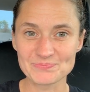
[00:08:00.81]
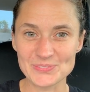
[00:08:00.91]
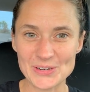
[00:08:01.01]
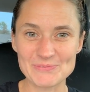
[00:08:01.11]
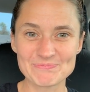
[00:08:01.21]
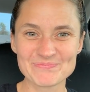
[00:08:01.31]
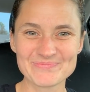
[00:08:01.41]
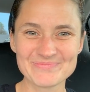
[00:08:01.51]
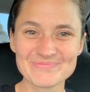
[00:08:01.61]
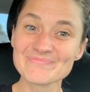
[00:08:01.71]
So,
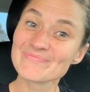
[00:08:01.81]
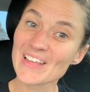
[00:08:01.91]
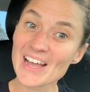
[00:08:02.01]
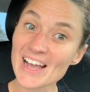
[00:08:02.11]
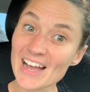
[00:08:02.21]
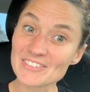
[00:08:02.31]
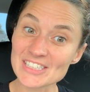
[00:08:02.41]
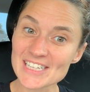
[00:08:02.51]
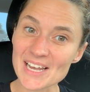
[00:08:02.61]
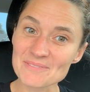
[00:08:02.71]
have a good
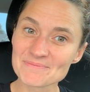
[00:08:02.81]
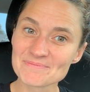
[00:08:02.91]
day.